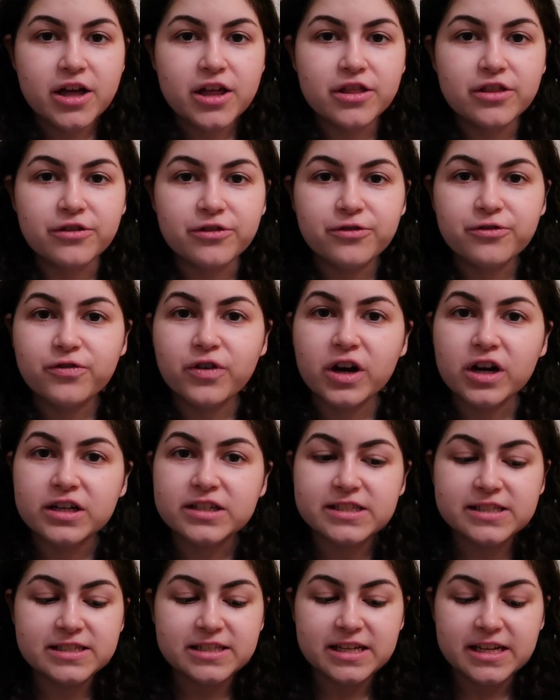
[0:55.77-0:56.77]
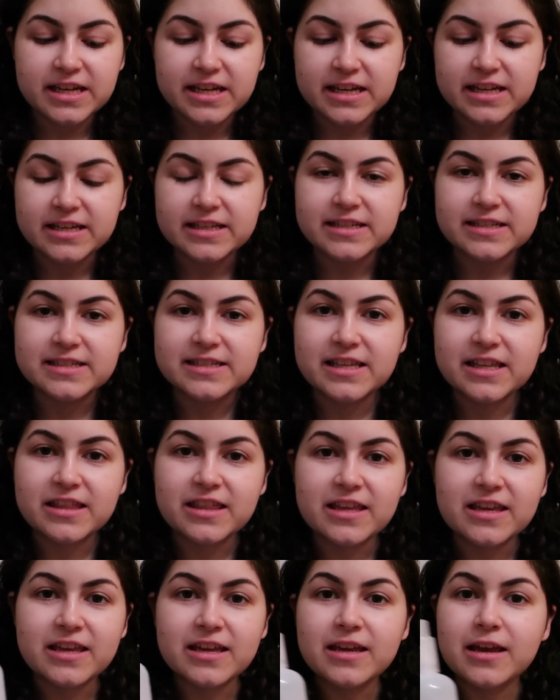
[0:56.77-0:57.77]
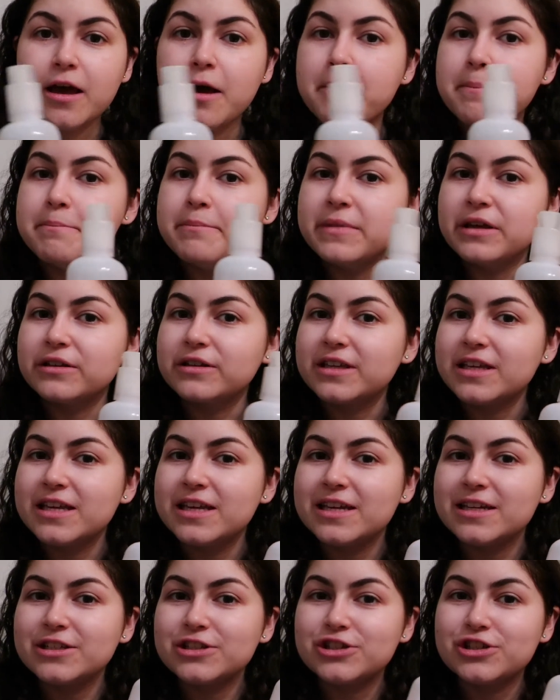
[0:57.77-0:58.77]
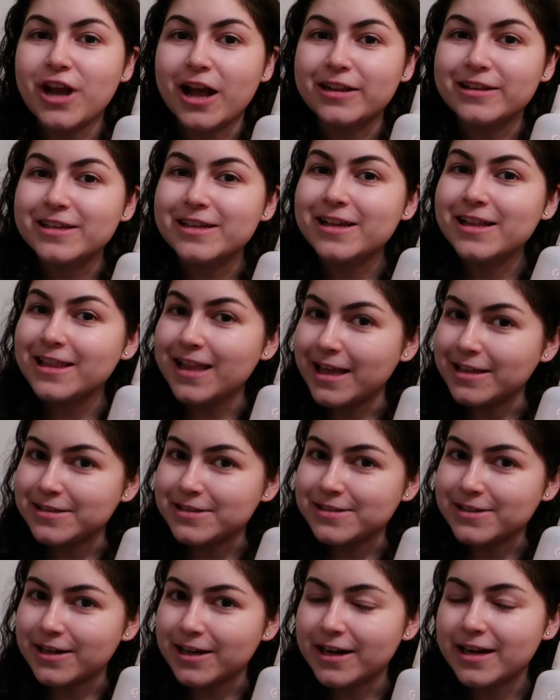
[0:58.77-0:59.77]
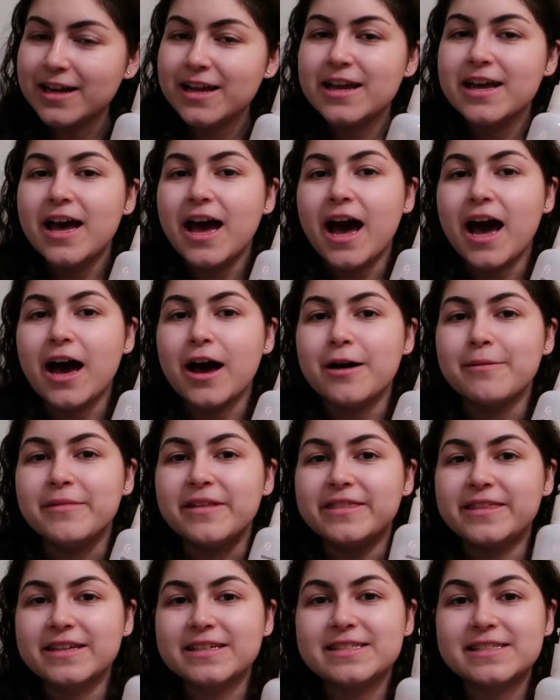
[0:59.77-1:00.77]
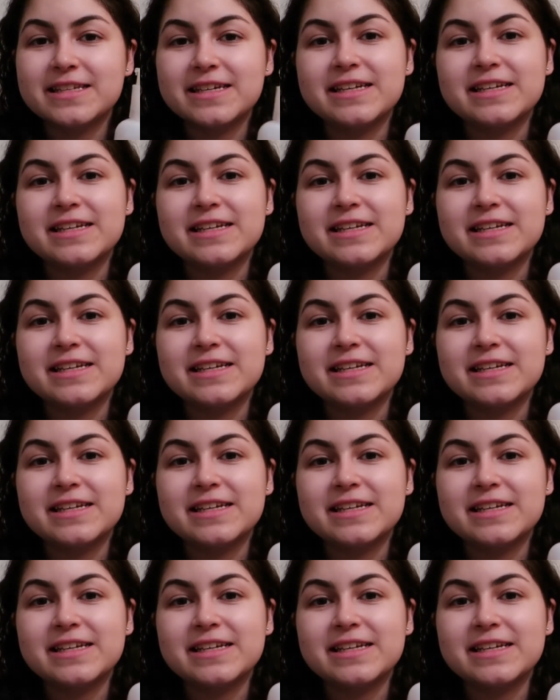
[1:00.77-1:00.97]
The first is the Milky Jelly Cleanser. Um, this